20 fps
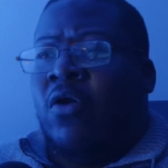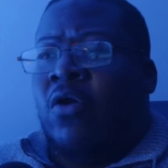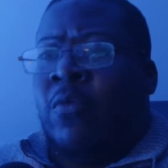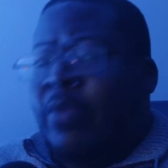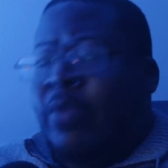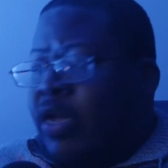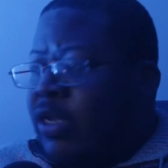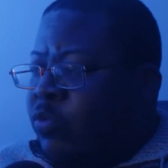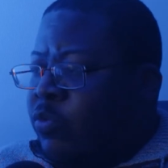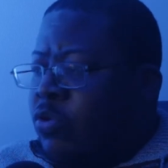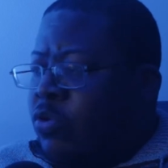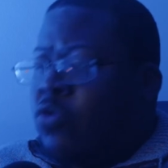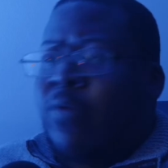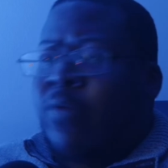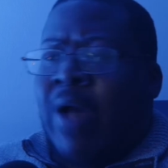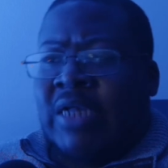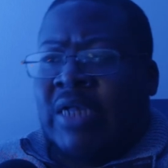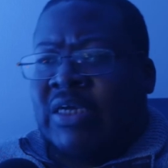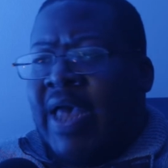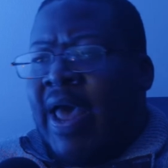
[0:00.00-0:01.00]
Because when you
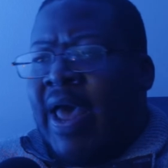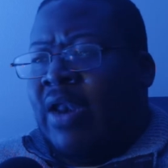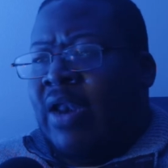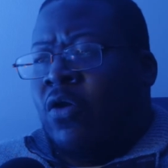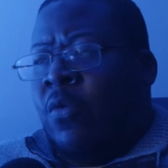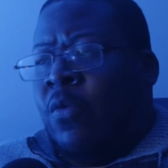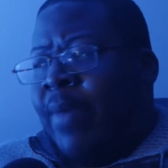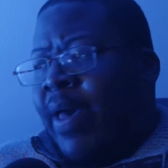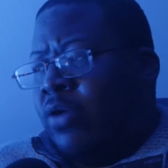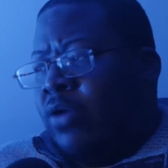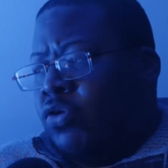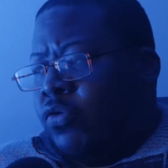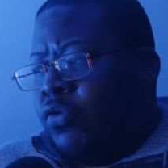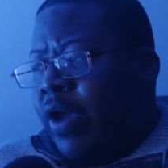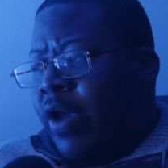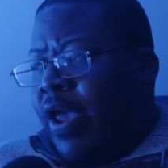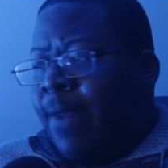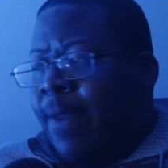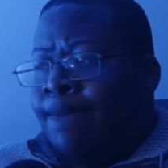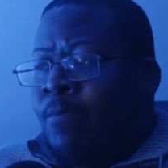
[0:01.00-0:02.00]
watch Calico battles,
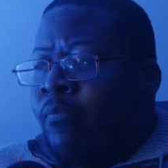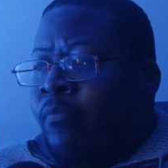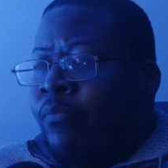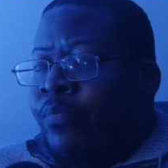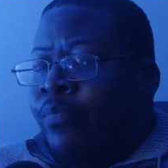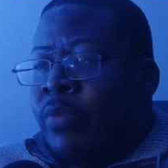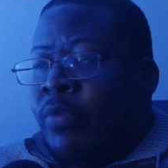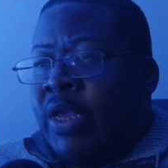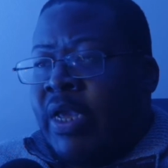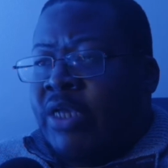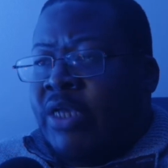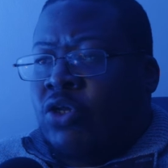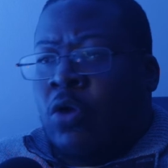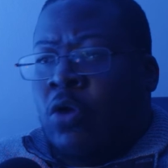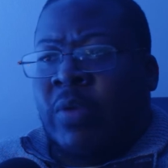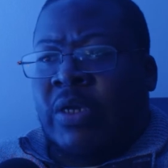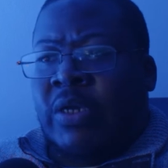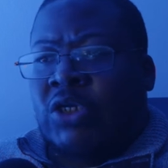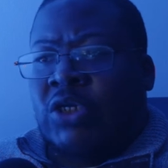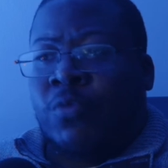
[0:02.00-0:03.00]
right, he's
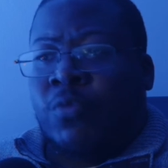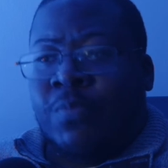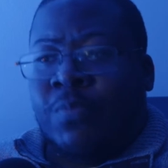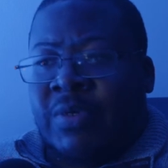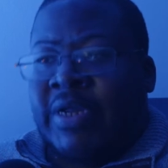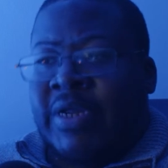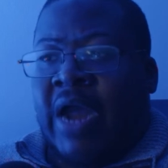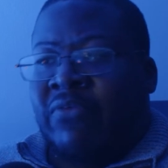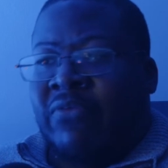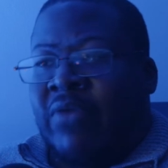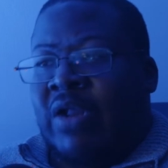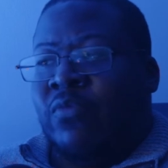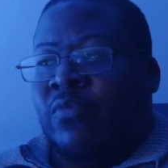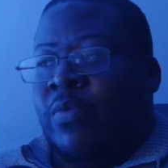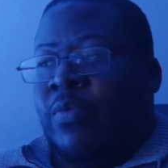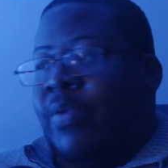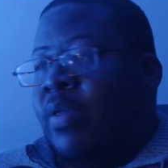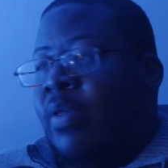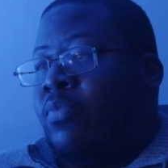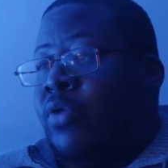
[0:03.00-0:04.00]
always super direct to
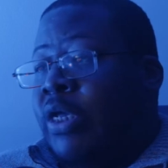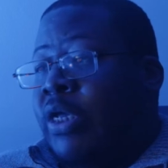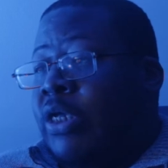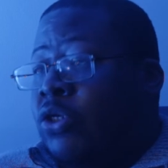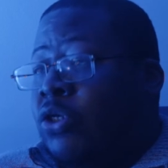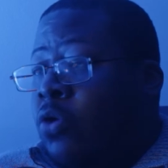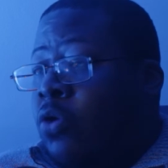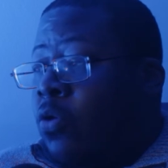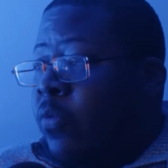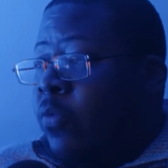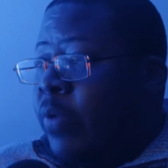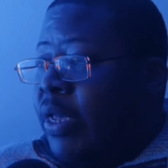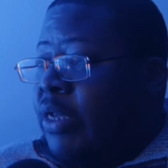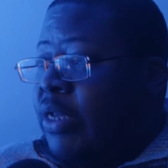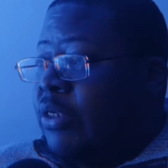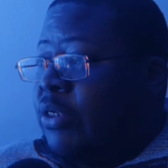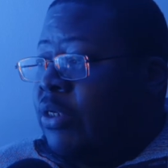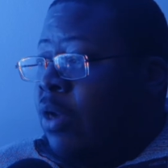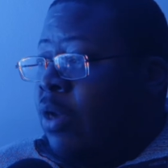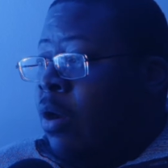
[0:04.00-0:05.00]
people. He's
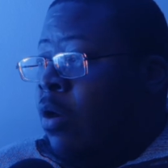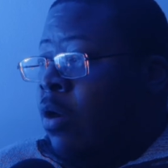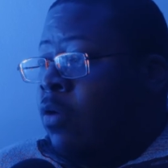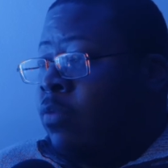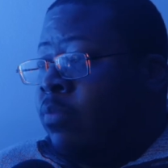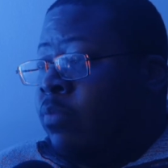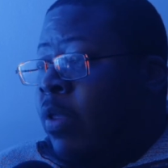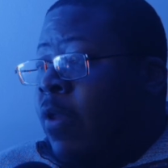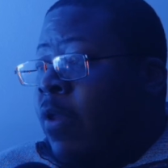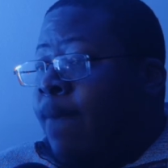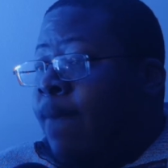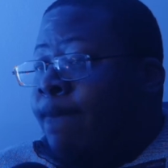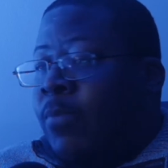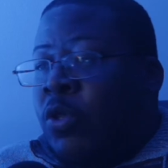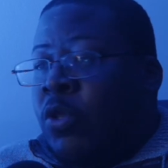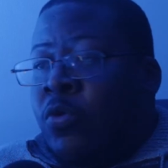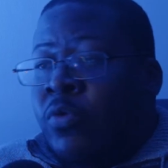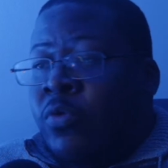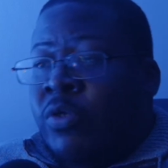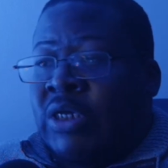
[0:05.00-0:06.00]
always um,
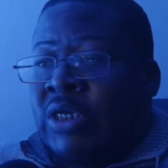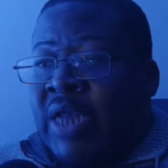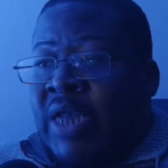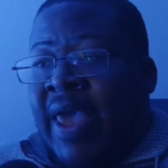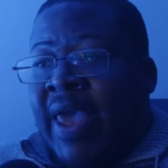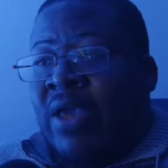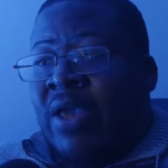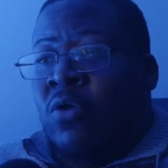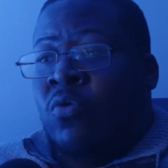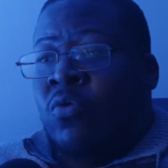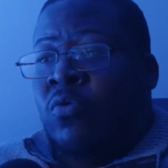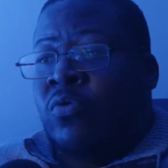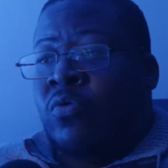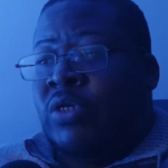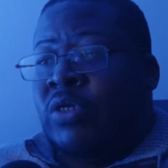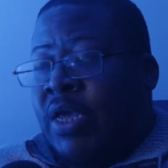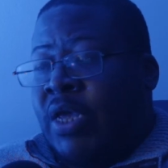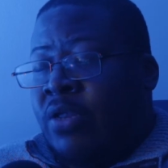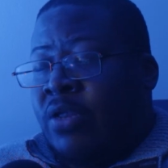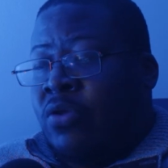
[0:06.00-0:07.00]
using angles
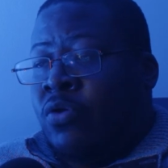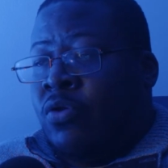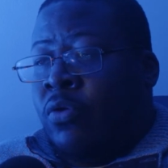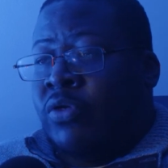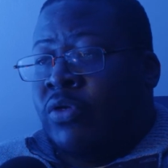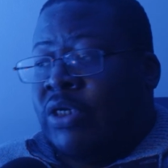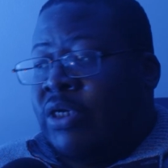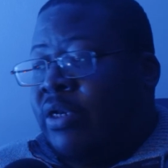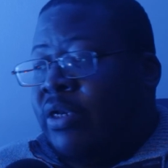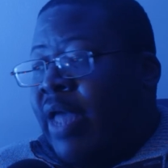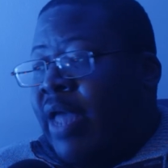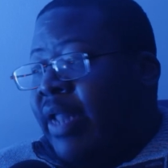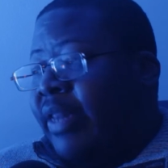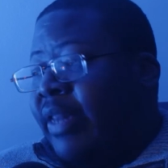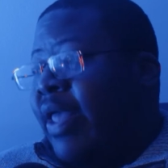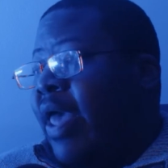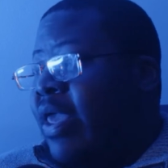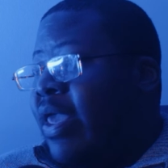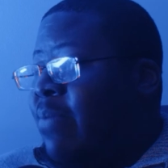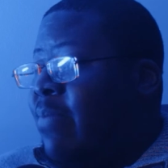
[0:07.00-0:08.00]
and, you know, shit like
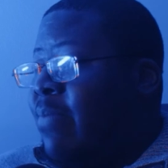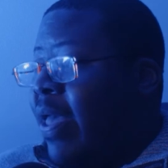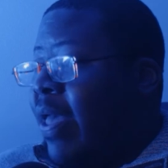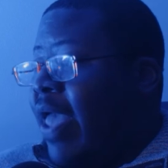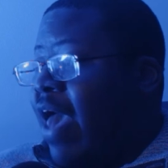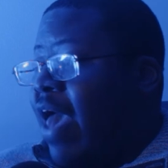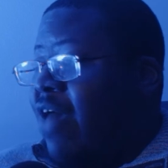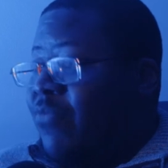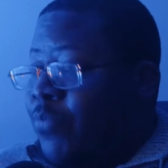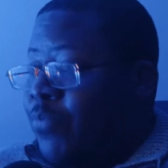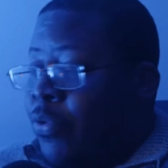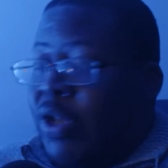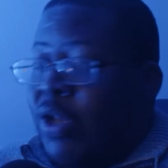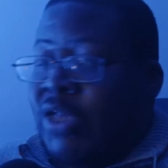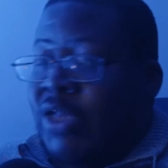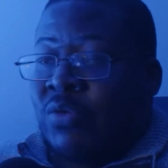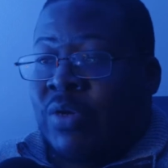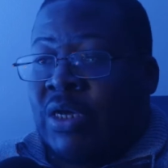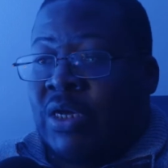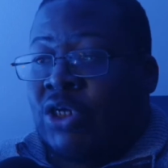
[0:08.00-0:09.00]
that. He might have points
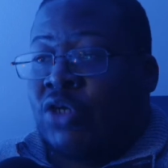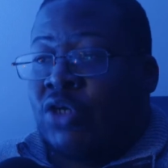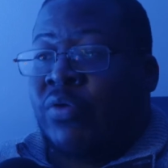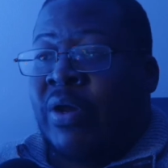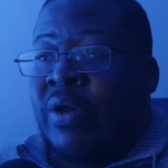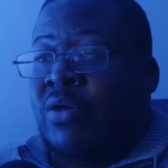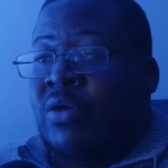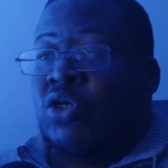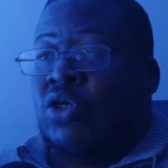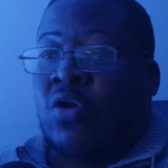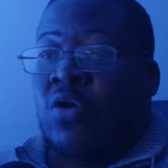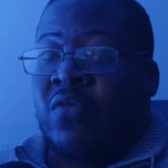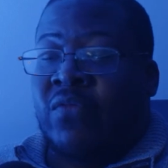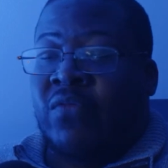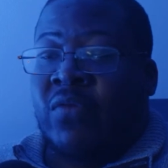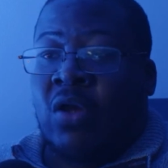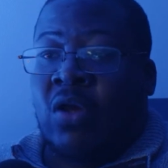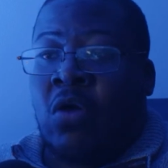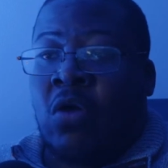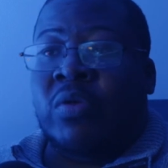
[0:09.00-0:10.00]
where he trails off and
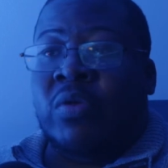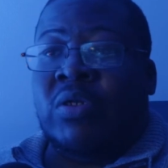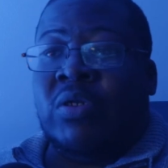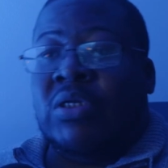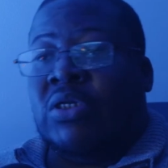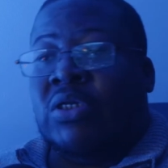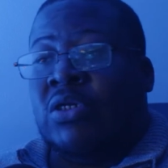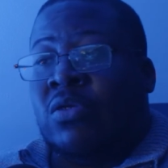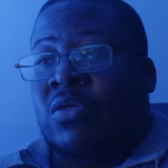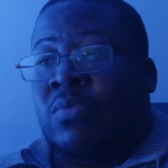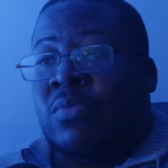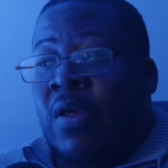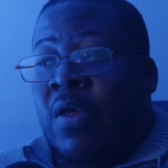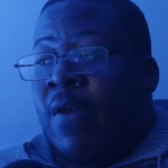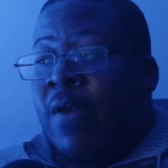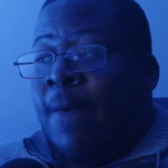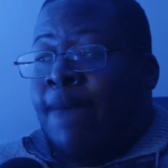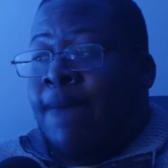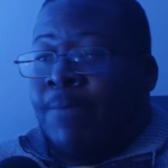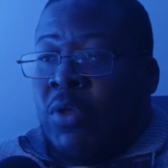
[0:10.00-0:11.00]
go into some,
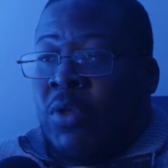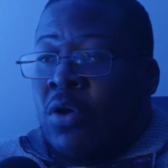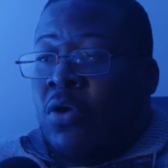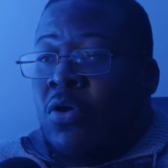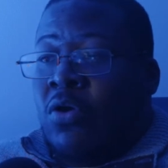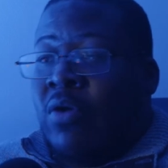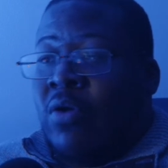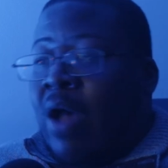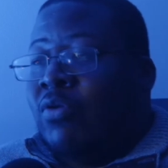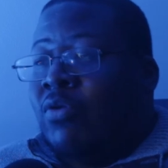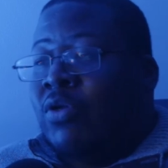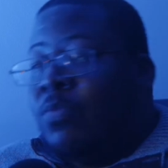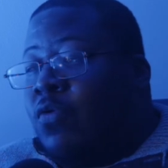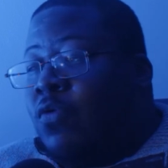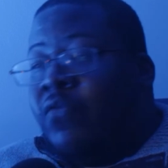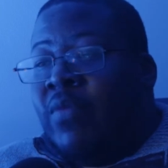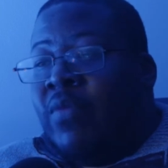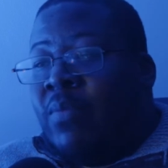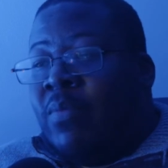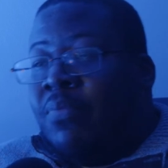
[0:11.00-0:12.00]
yo, I was
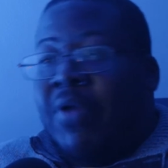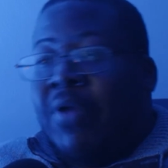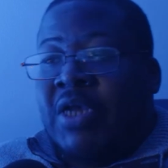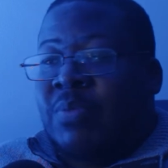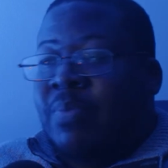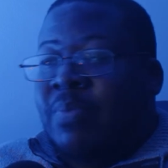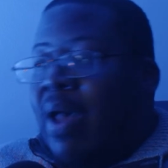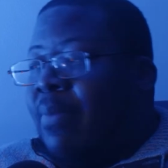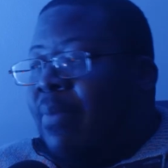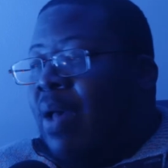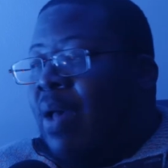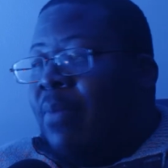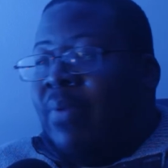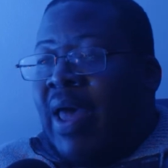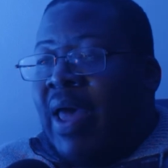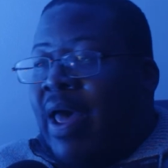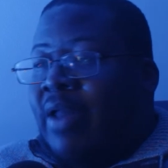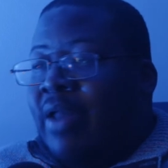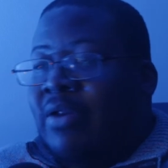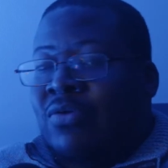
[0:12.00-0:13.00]
moving bricks, blah, blah,
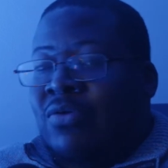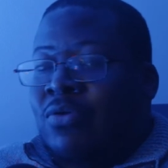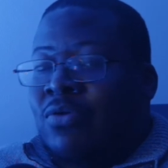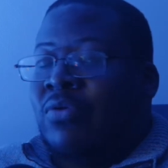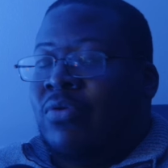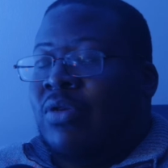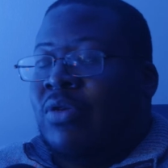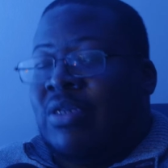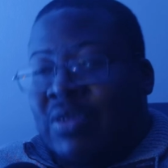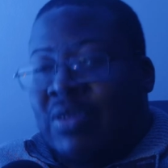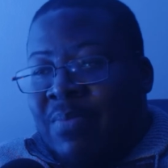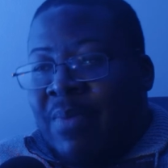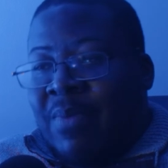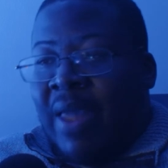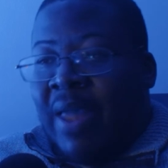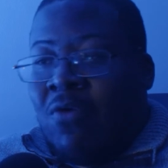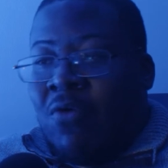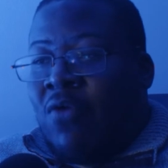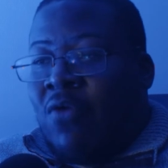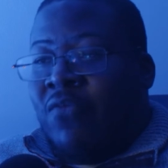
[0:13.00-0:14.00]
blah. You know, he might
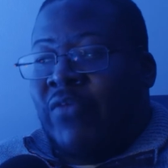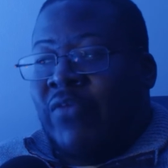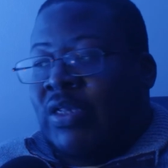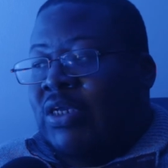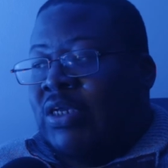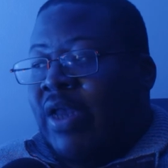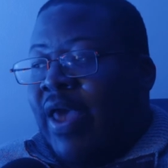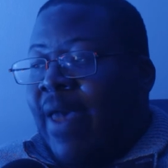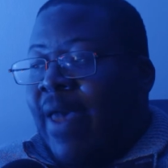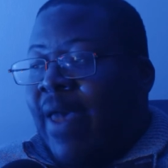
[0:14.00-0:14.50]
go off into that.